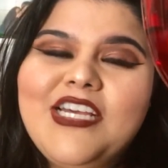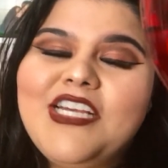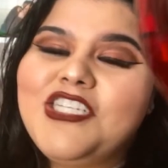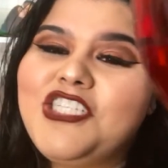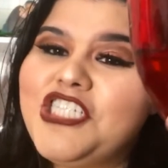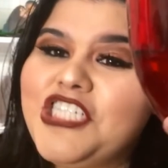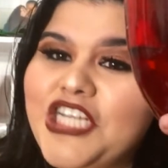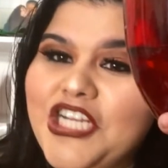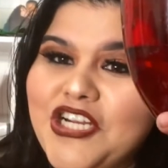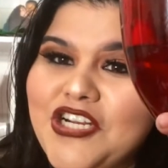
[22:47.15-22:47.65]

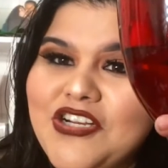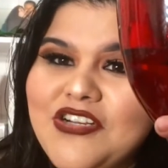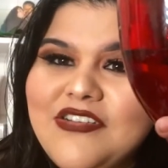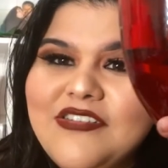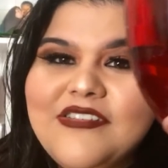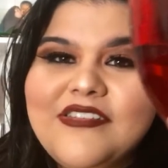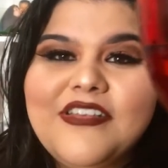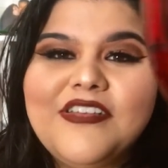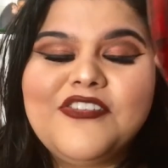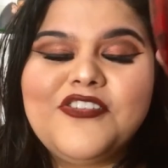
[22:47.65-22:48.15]

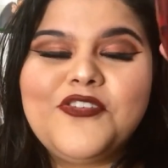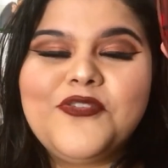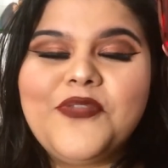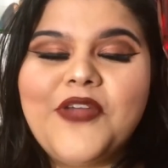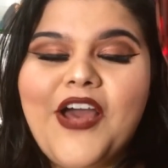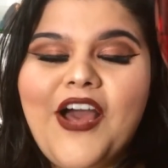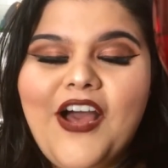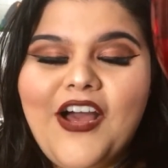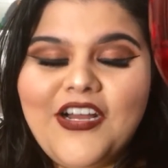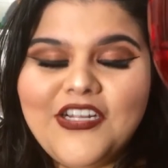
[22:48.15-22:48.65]
Cheers to
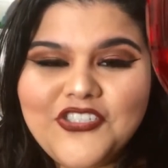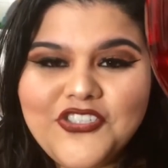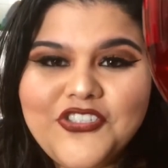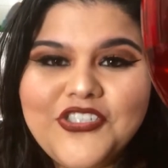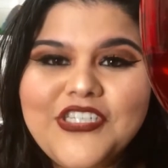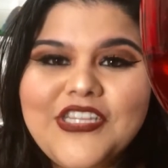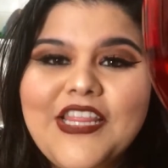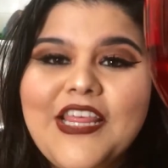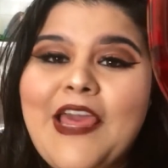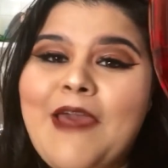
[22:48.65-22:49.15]
the
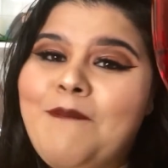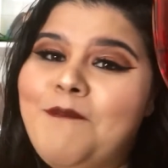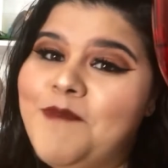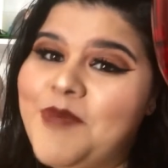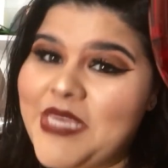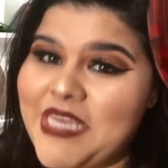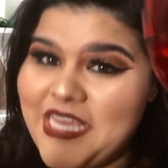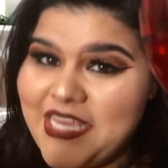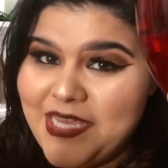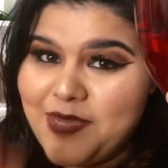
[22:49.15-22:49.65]
100th and
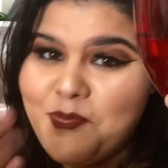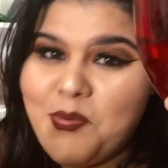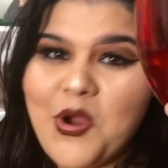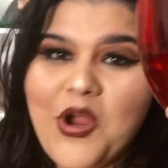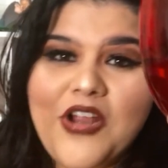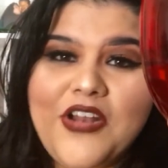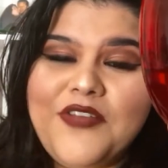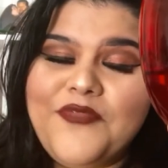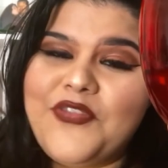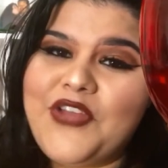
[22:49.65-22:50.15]
being
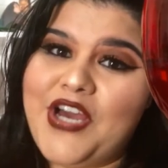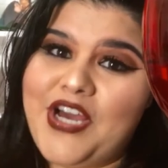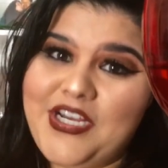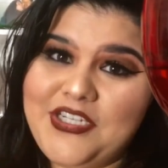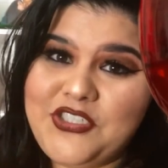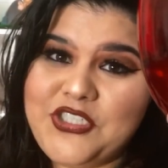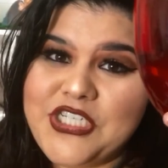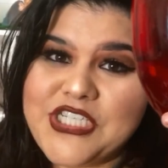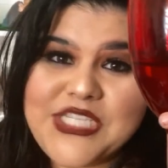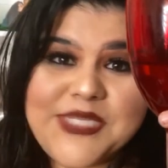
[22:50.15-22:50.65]
part of the
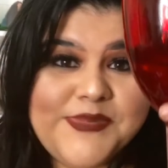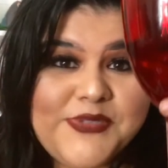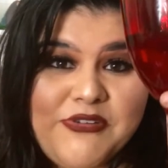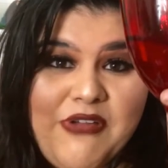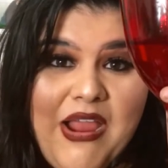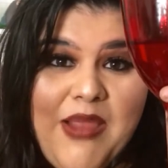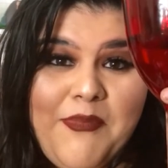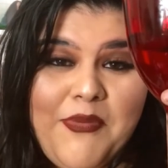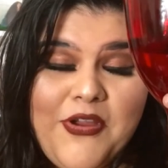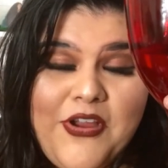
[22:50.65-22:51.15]
100th
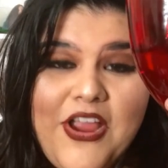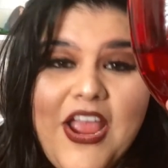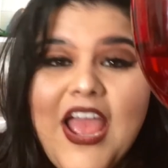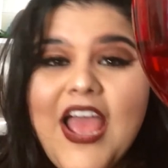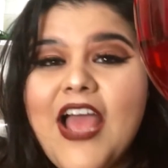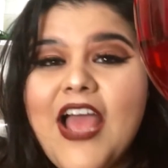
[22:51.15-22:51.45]
subscriber